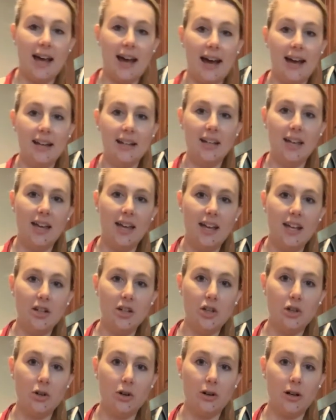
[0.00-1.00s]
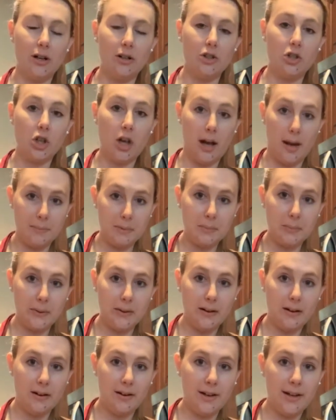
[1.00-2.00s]
adding in your chopped
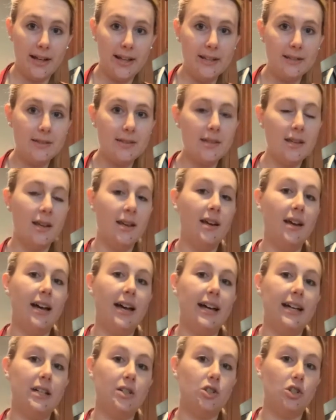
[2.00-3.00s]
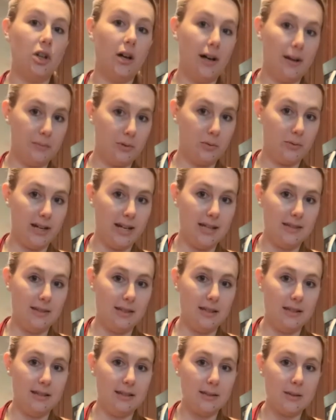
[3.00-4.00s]
pecans and chopped
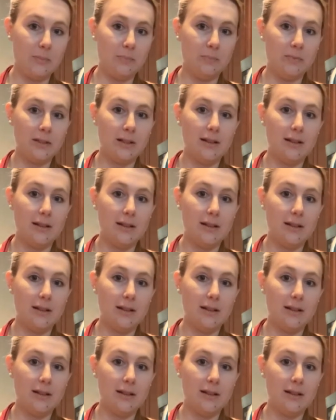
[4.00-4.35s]
raisins.